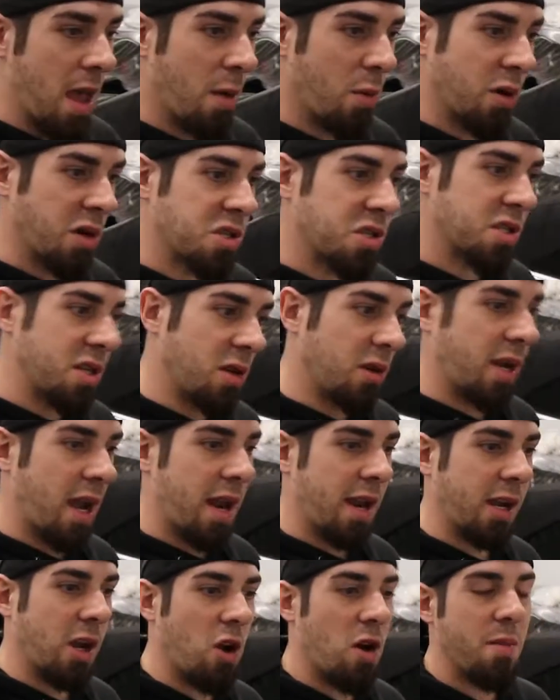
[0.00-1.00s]
and we're still
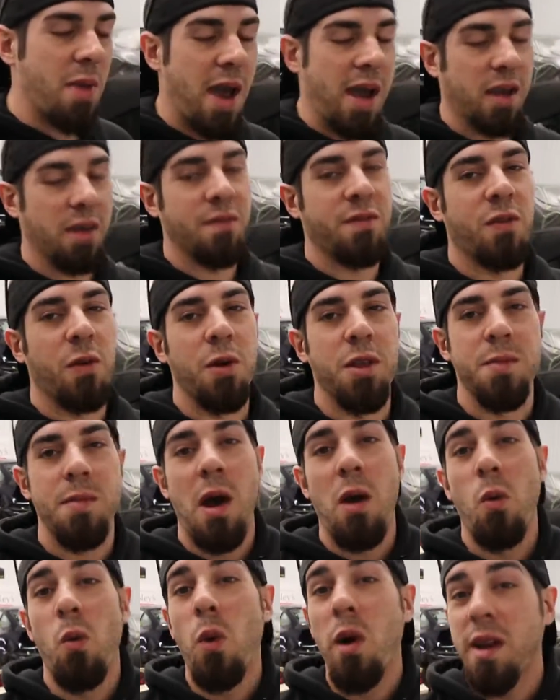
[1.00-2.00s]
kind of going back and forth
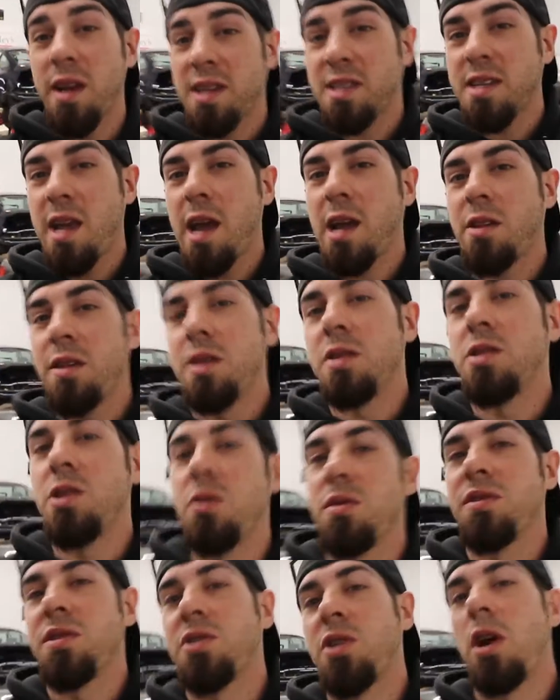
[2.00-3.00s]
about what exactly to do
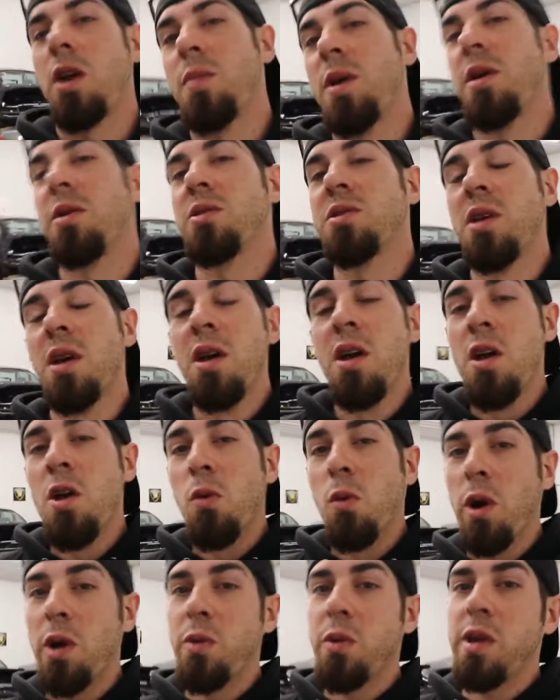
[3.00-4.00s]
with the turbos.
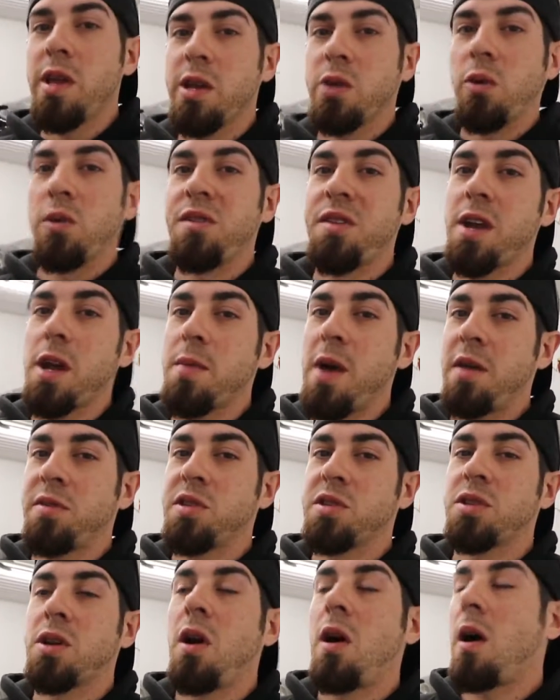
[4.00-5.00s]
One really cool thing about
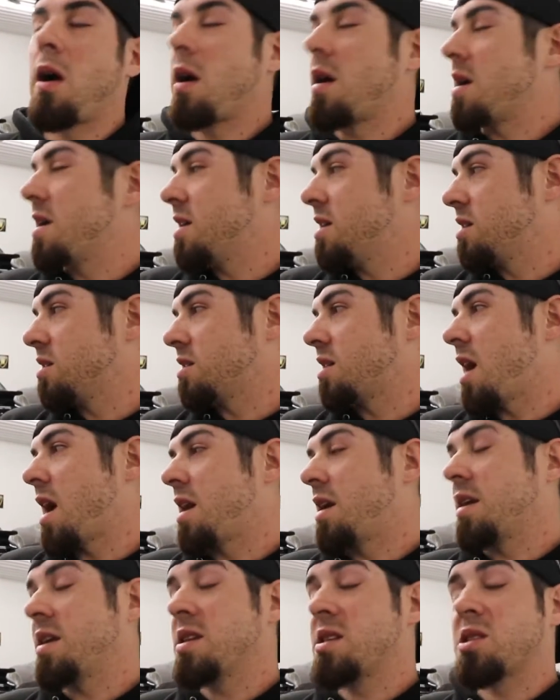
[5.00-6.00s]
this car is
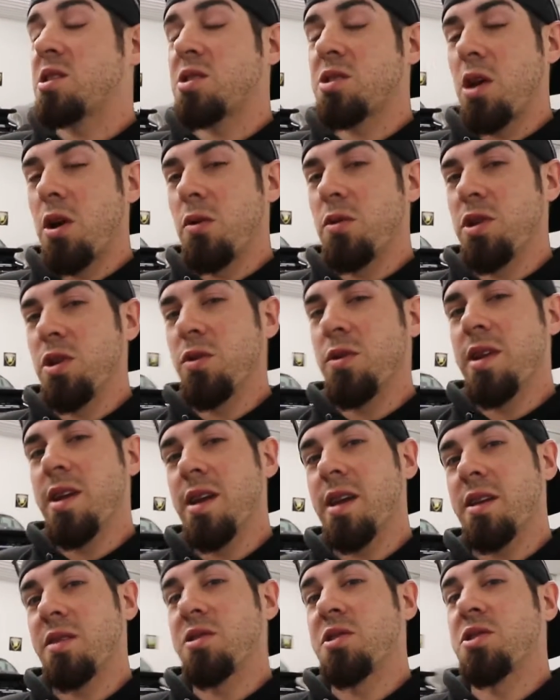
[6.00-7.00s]
that it is so
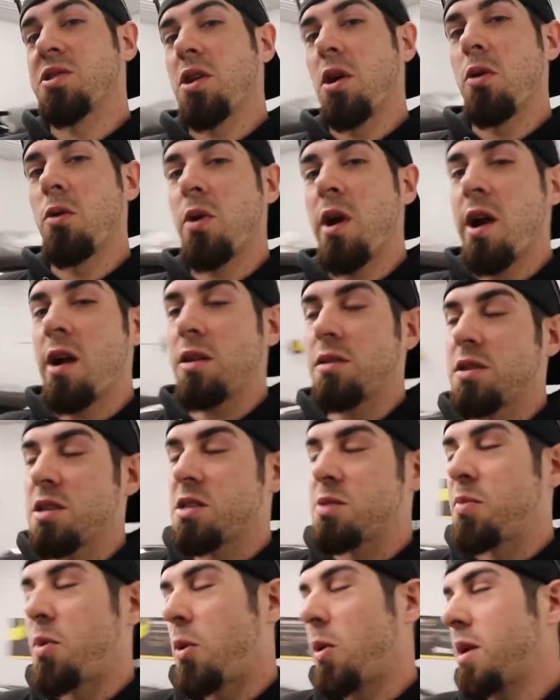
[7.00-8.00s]
unique and so rare at
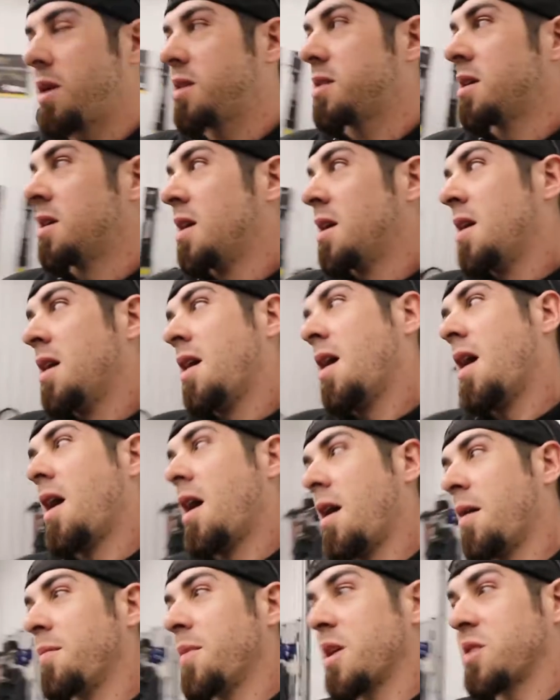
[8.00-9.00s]
this point.
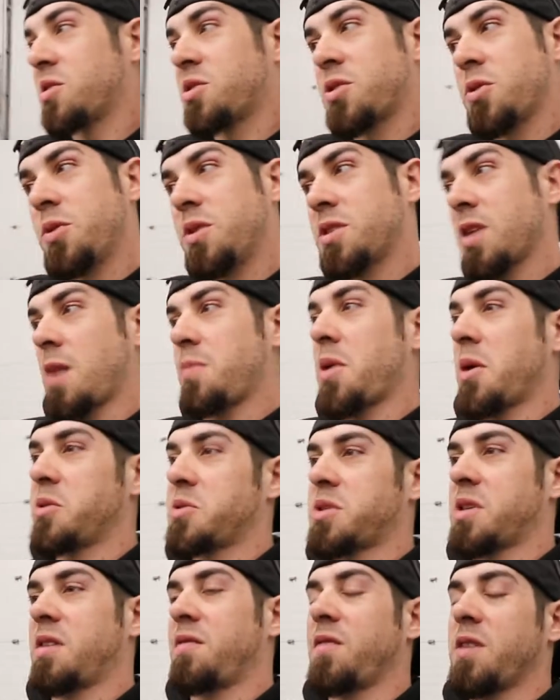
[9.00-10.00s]
As soon as I
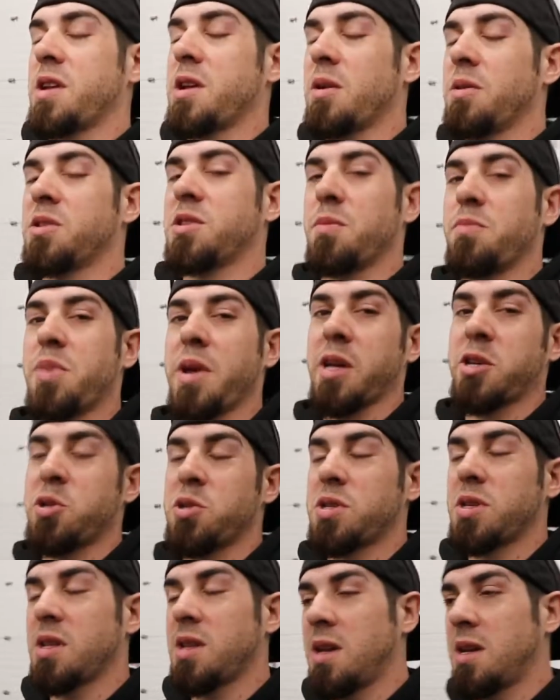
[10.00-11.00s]
posted a video and some
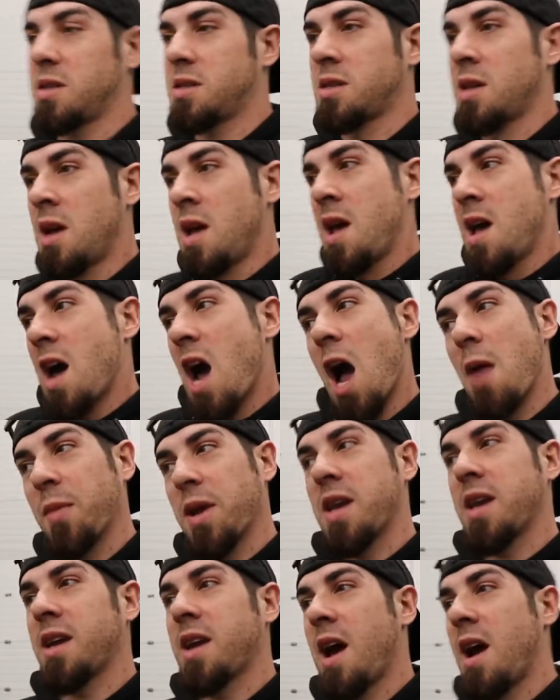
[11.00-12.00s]
pictures of this, I'm
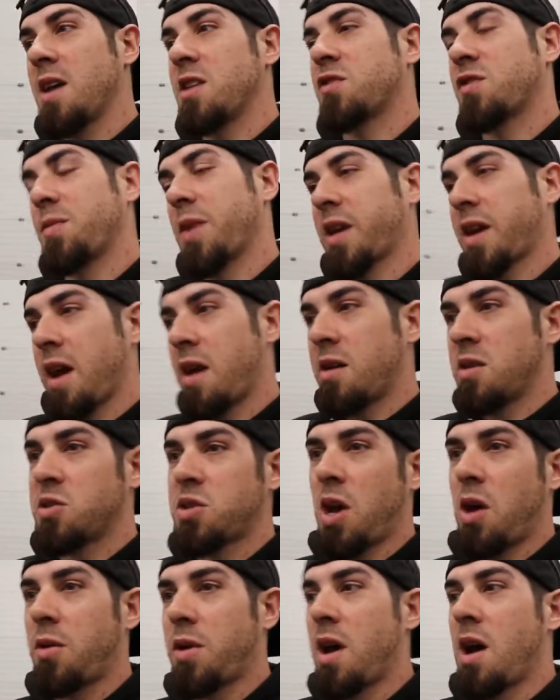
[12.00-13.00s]
getting guys from like
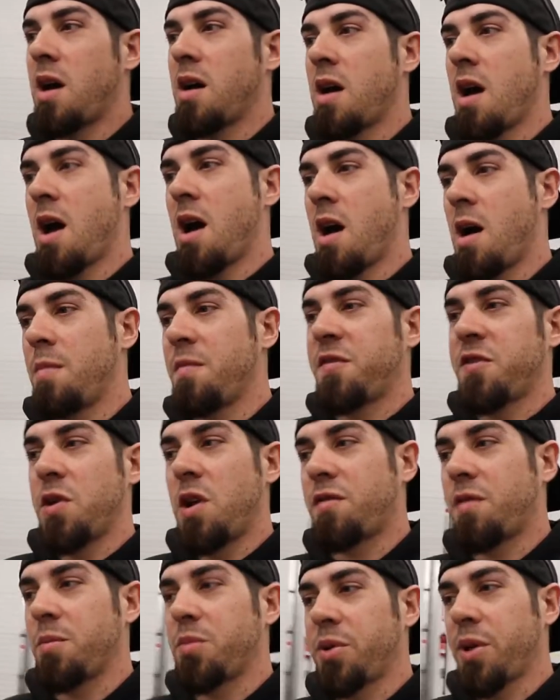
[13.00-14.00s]
Arizona, a few
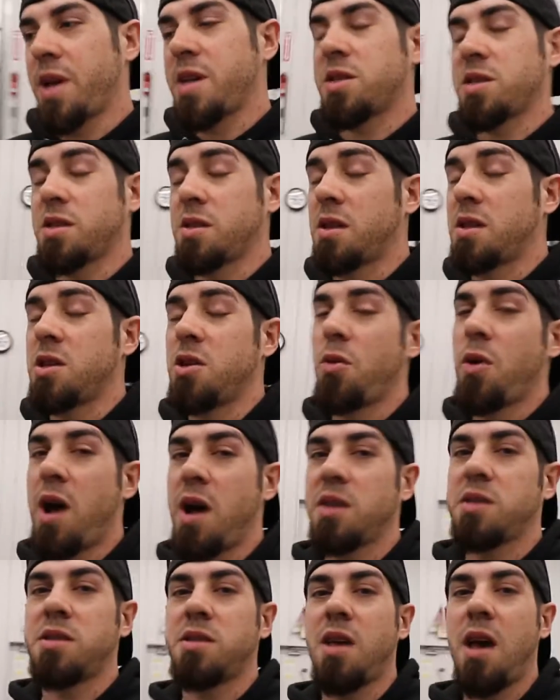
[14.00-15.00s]
different places in the
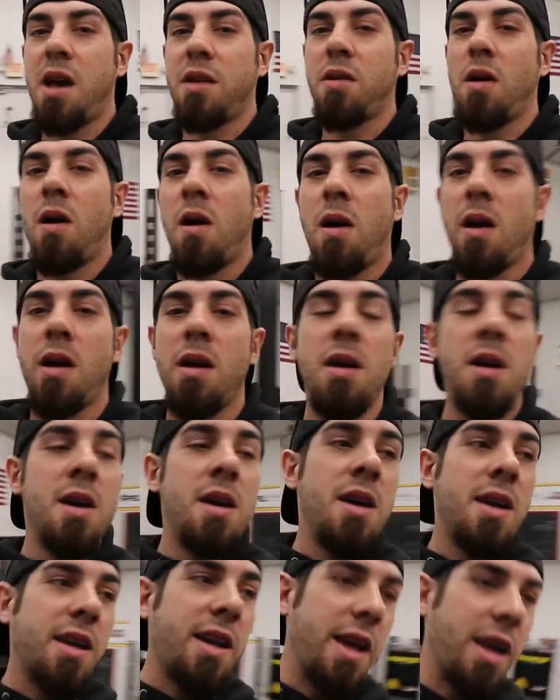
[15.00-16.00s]
US that are
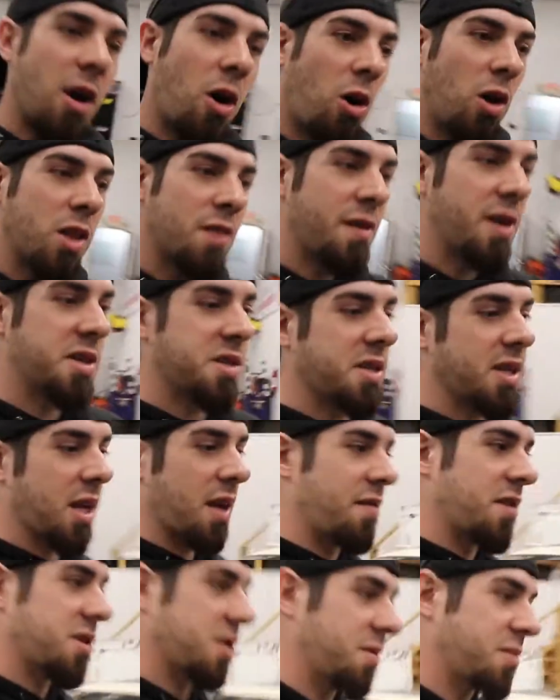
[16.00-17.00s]
getting a hold of us to
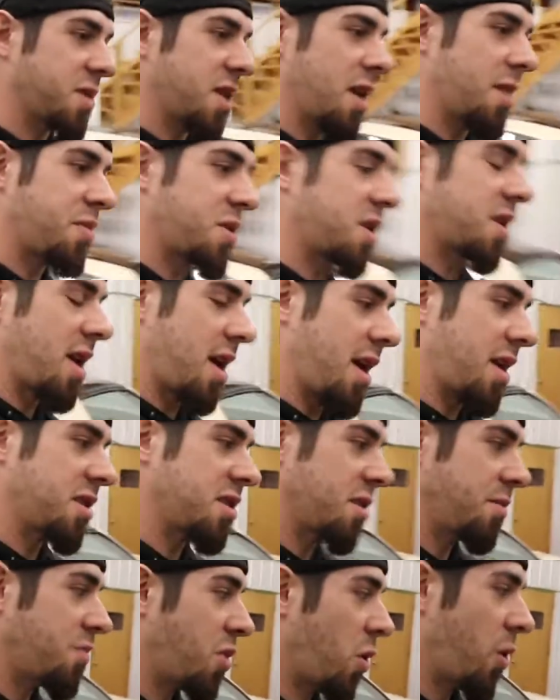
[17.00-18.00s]
give us some tips and
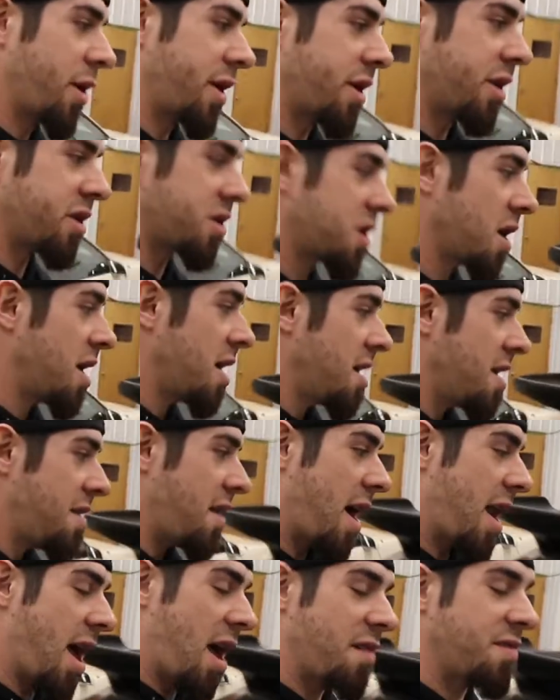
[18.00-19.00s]
some pointers
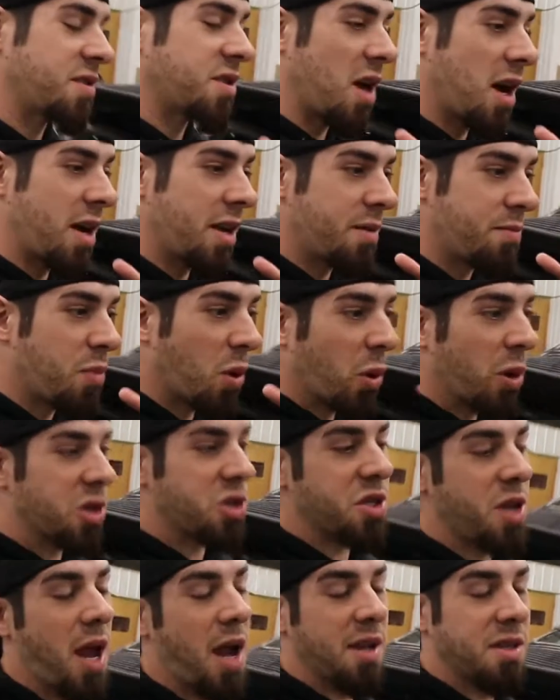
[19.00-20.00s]
that have done
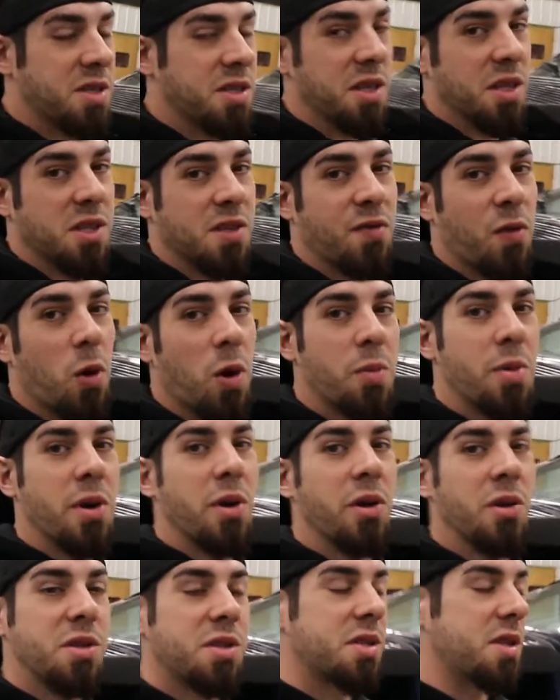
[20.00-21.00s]
Porsche 964
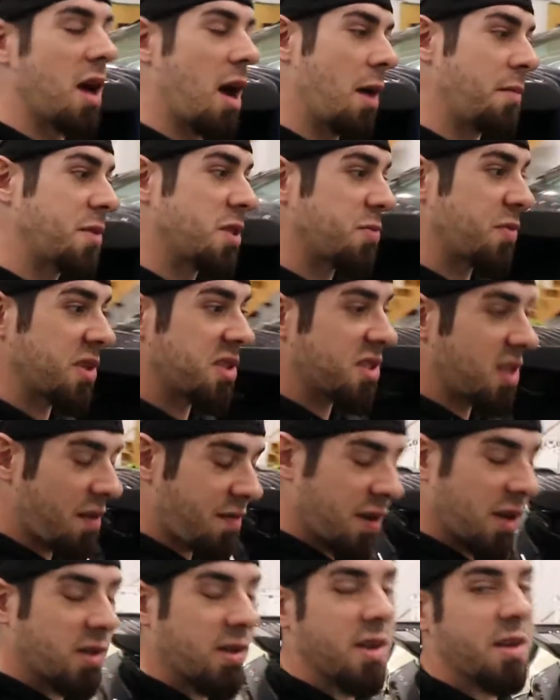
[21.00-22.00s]
builds,
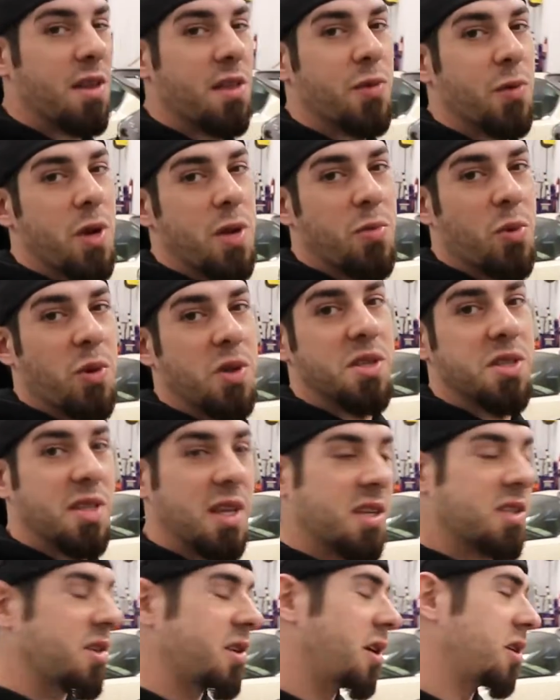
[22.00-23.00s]
specifically the
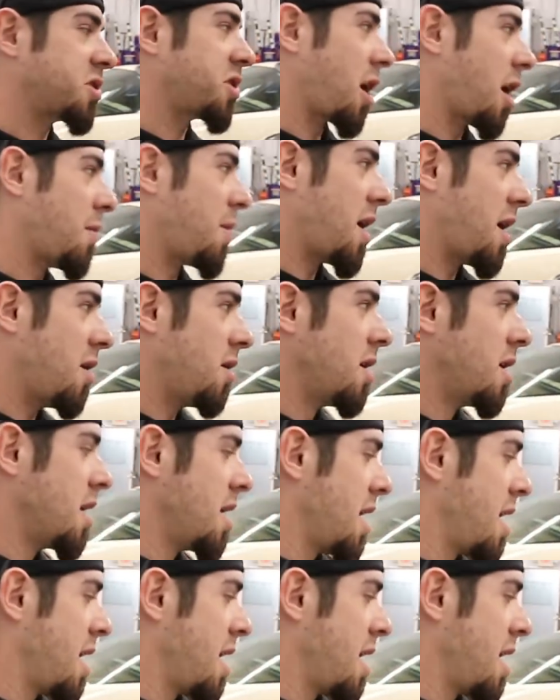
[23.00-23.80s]
3.6 liter turbo,